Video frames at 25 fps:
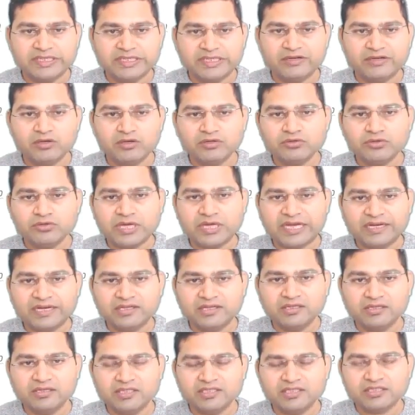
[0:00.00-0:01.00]
in order to
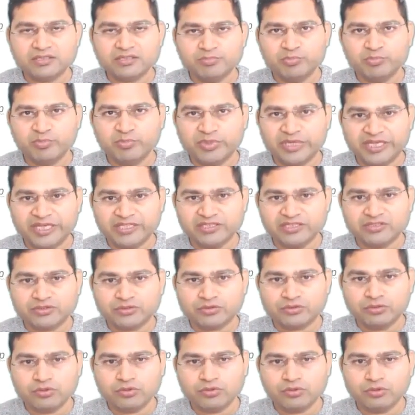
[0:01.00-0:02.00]
handle this page
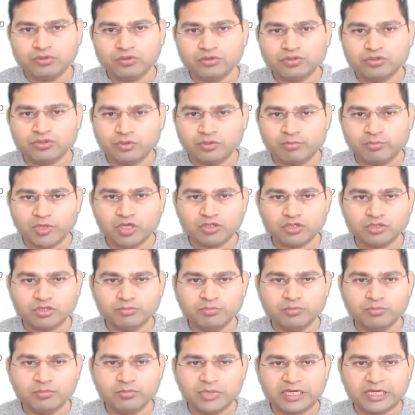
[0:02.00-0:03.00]
scroll to the
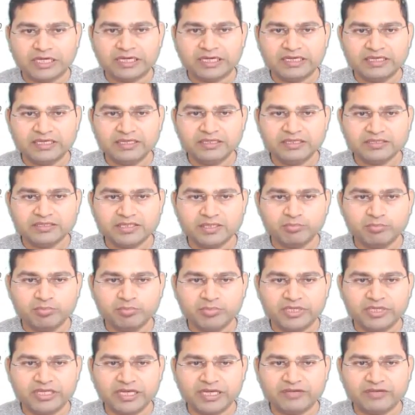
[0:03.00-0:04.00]
bottom, I
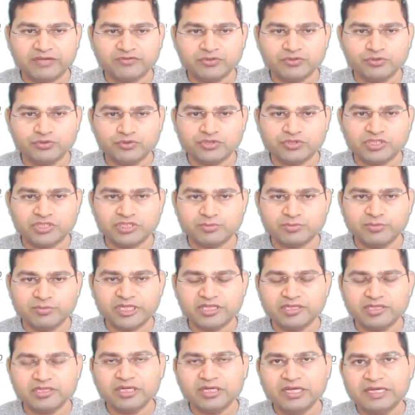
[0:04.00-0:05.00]
simply have to use this
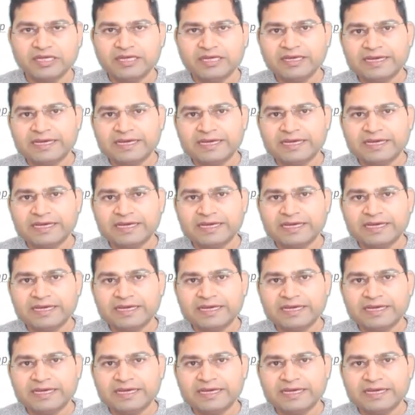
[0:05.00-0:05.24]
method,